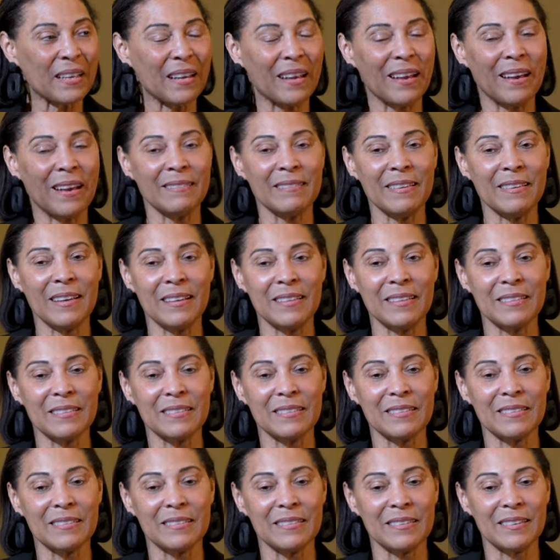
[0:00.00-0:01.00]
And
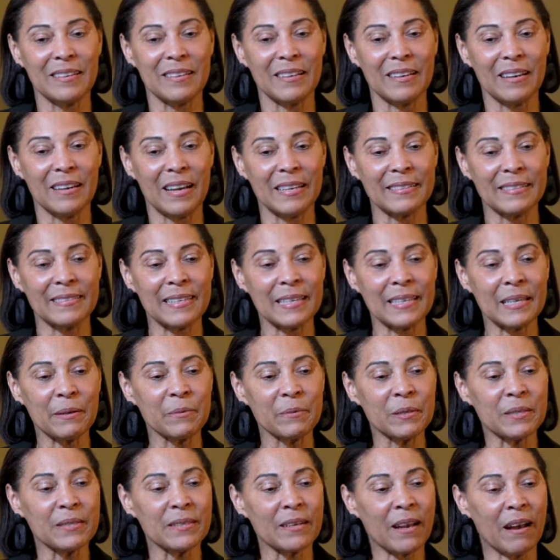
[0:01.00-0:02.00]
then I think it
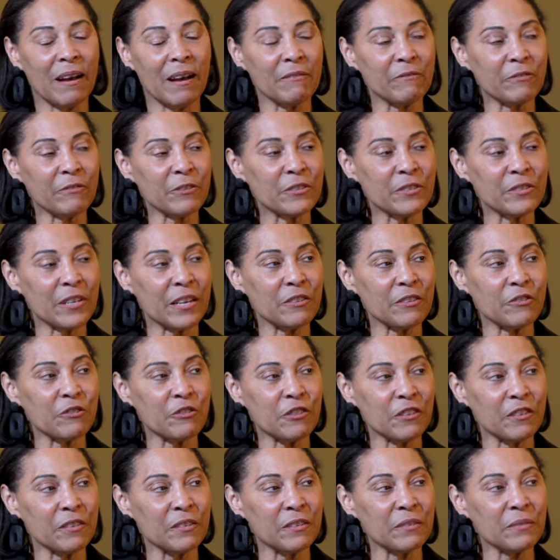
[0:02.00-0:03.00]
was the
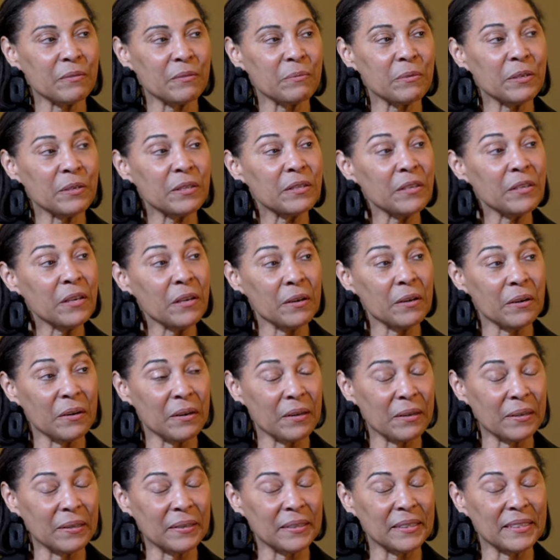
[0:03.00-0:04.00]
conversation with
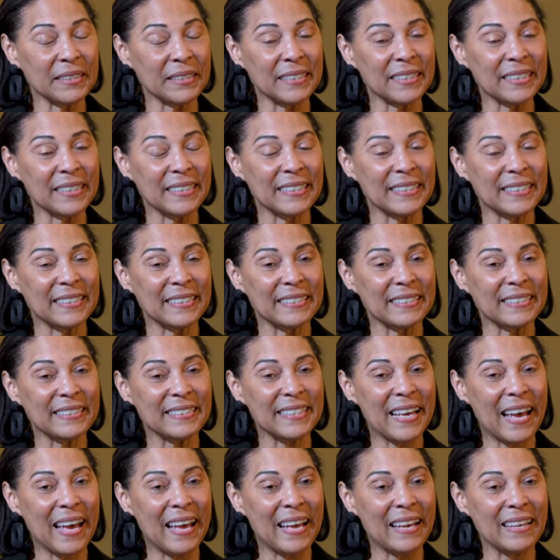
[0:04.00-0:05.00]
you
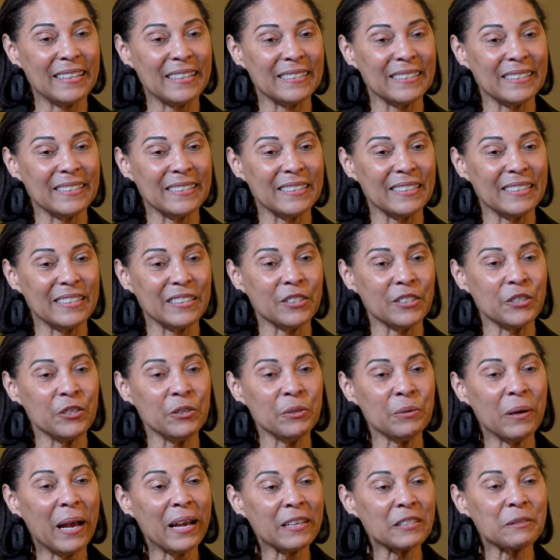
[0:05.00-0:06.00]
that
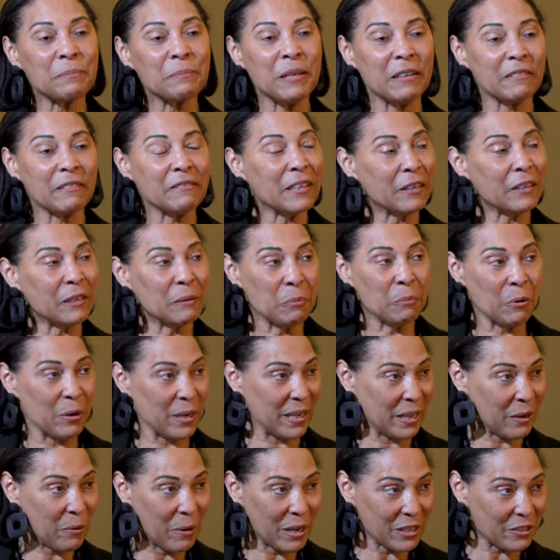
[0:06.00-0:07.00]
you asked me a very
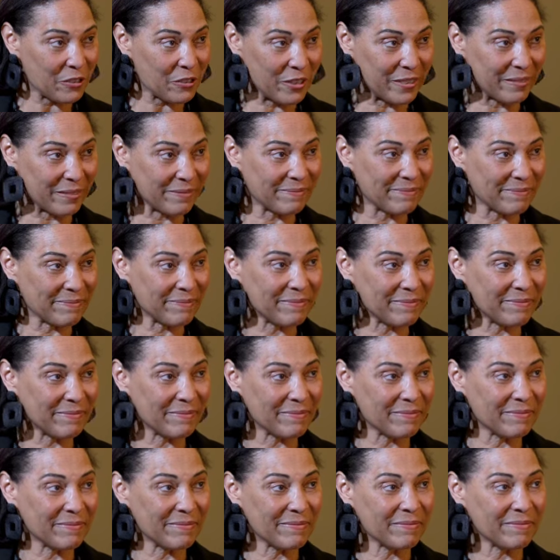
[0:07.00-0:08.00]
pointed question.
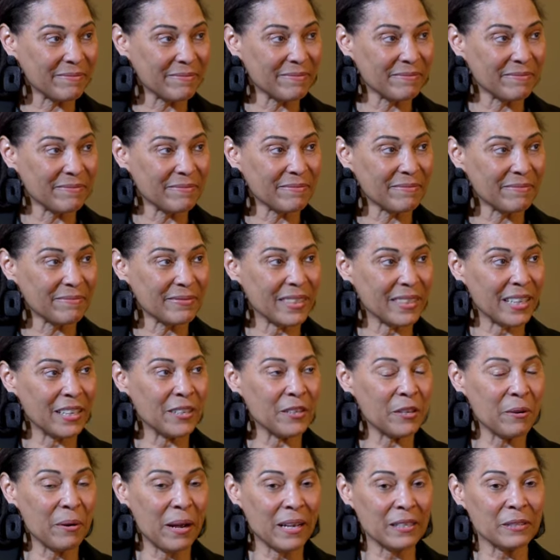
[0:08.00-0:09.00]
And
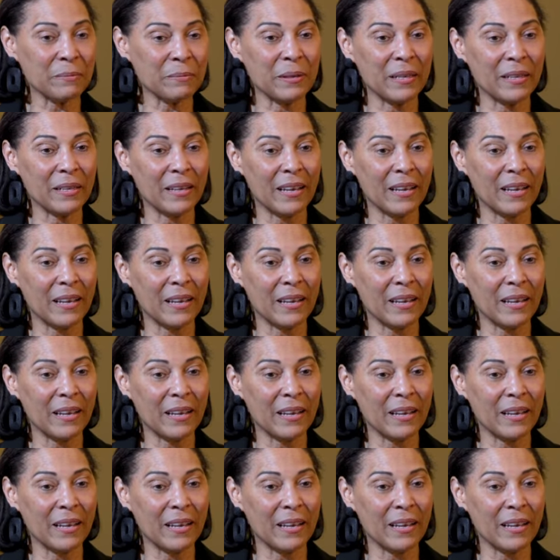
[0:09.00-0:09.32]
you asked me,